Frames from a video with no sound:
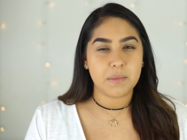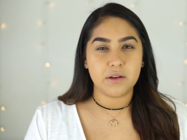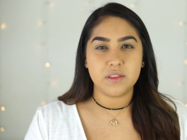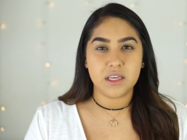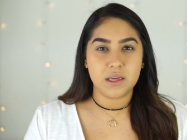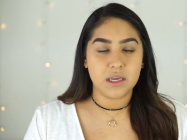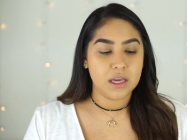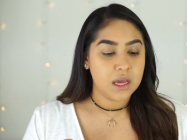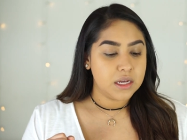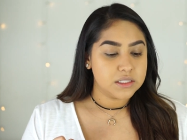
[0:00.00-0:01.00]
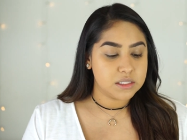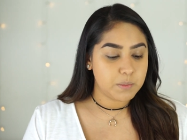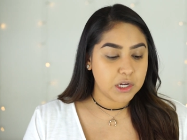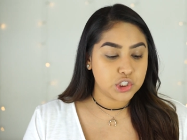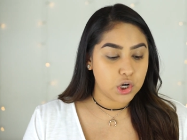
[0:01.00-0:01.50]
about the
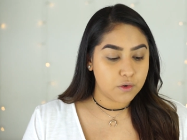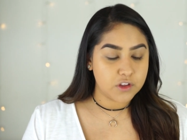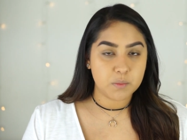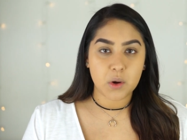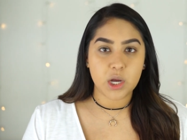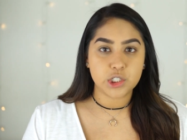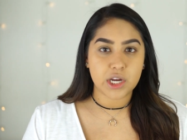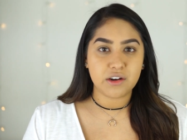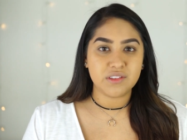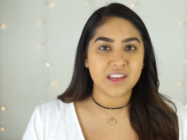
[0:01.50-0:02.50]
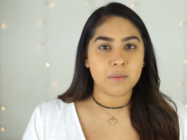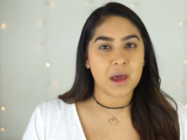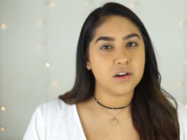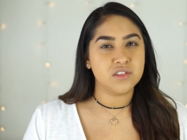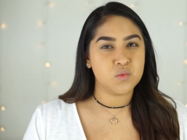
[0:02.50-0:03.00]
sponge over the brush. I don't think it
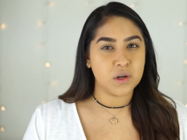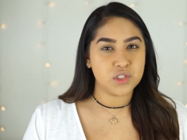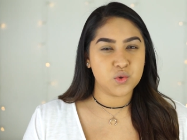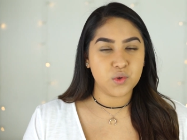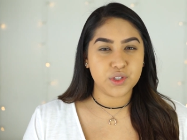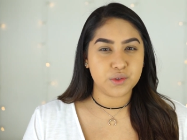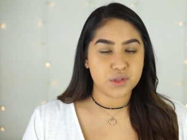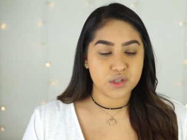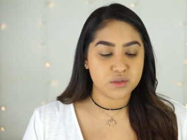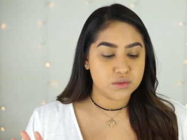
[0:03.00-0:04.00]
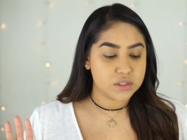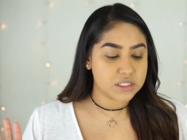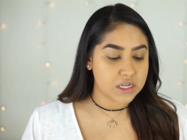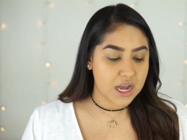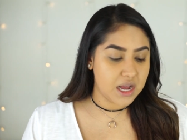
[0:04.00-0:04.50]
matters what tool you
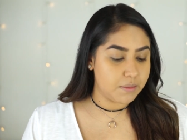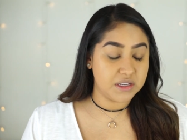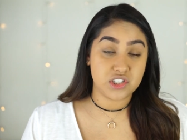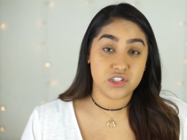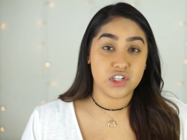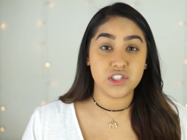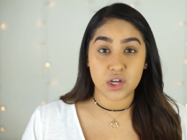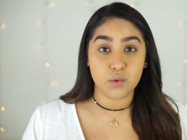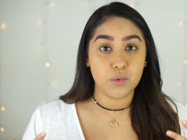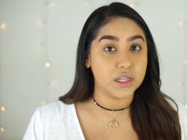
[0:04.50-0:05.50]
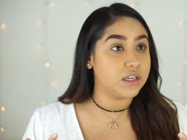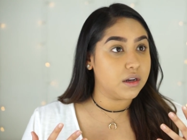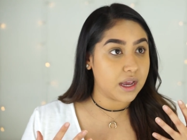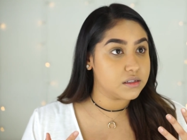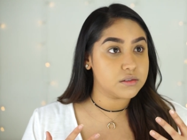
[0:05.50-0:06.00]
use. It's just a really
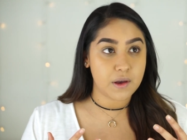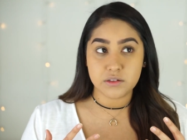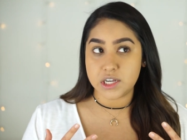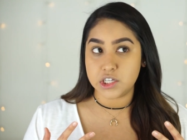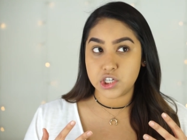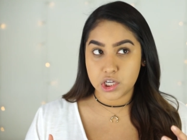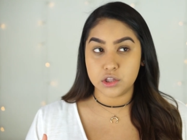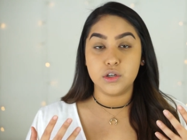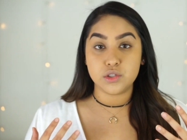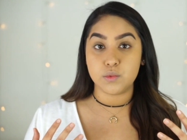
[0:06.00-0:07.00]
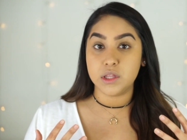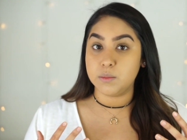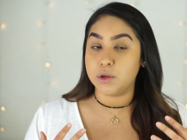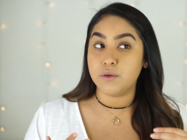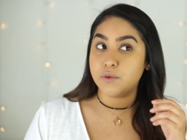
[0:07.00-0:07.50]
nice foundation. It looks
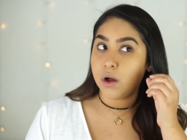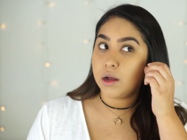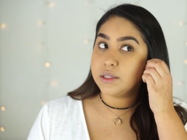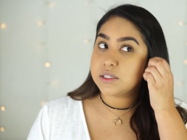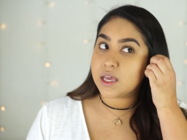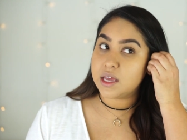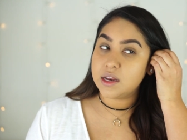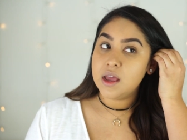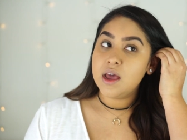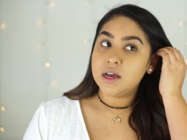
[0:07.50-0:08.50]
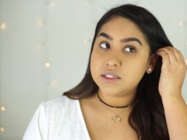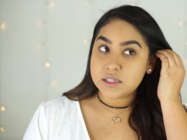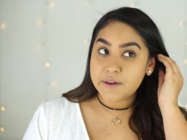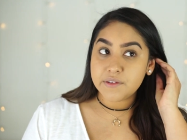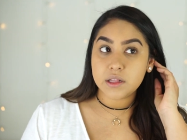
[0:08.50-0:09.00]
really beautiful on the skin. It
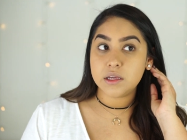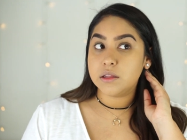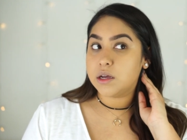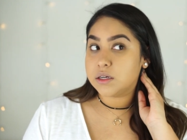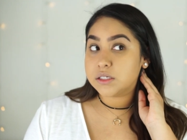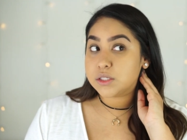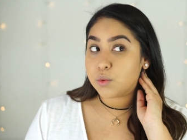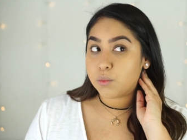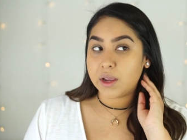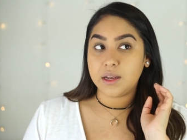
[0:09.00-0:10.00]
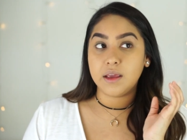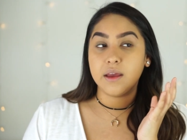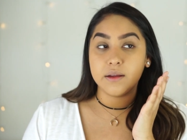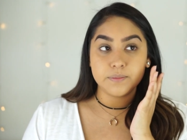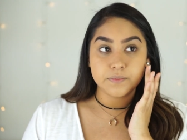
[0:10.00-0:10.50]
definitely looks
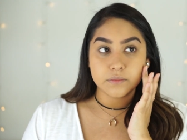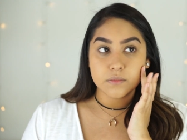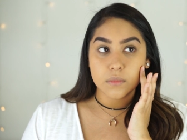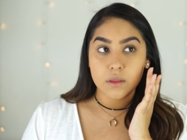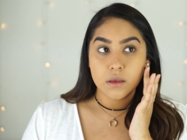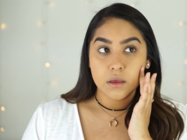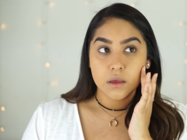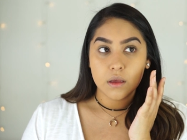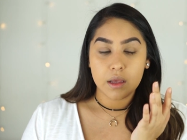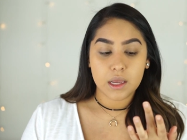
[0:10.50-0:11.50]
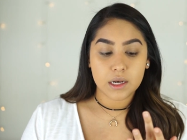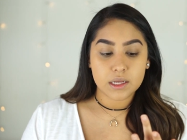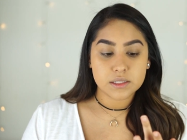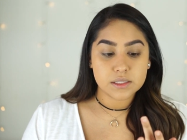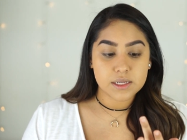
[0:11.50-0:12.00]
radiant. It
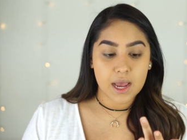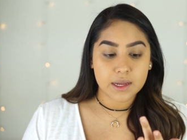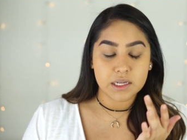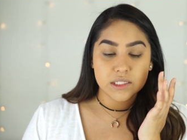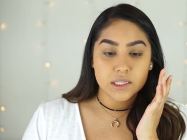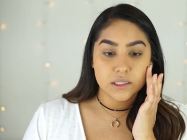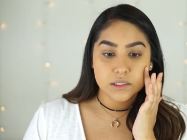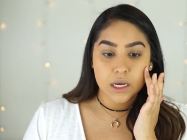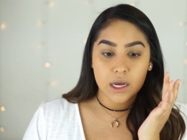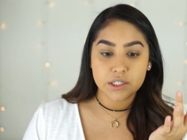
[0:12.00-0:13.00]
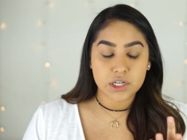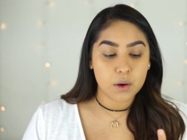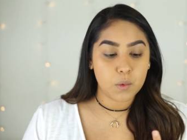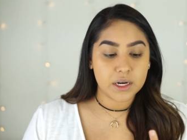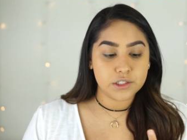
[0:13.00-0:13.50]
is tacky to the touch,
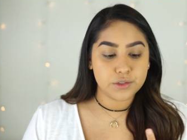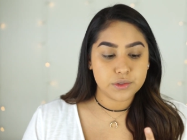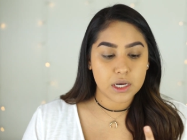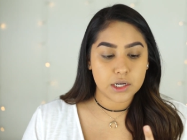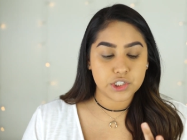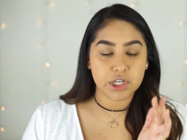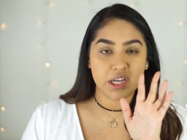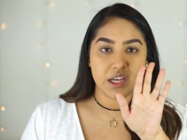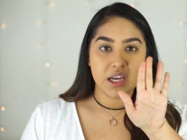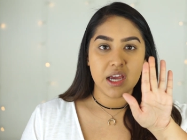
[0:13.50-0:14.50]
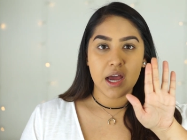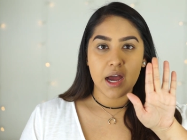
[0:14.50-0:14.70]
and when I do touch it,